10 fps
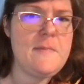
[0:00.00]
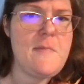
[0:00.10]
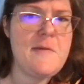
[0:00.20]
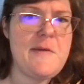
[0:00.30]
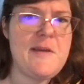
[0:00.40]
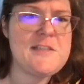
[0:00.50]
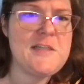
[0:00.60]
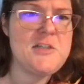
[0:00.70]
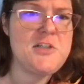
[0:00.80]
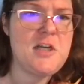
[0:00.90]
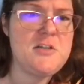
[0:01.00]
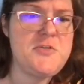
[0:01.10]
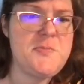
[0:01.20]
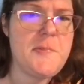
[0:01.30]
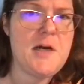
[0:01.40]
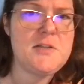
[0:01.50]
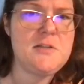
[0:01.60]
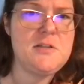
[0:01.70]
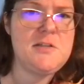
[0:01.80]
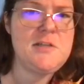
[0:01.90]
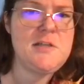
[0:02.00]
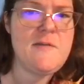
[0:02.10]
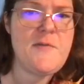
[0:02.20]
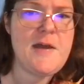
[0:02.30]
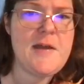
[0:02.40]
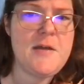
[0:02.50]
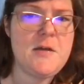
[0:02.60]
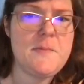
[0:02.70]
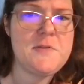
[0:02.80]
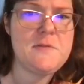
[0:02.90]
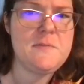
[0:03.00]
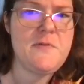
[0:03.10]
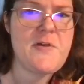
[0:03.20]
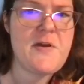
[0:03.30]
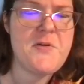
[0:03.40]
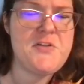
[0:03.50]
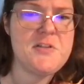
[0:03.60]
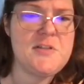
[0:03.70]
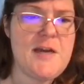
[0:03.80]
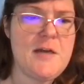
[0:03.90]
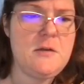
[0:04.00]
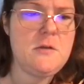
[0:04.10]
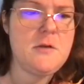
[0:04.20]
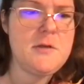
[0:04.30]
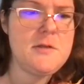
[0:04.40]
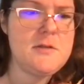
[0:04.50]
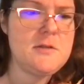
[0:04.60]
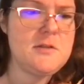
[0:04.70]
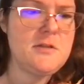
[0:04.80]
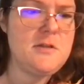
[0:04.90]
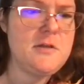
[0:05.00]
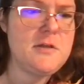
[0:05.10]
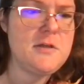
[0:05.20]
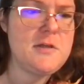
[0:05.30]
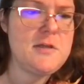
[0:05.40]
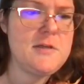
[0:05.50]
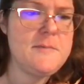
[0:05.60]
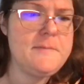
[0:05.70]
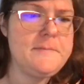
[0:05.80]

Maybe because I didn't check this box. So let's see if that helps, if that puts a title on it. So let's look again.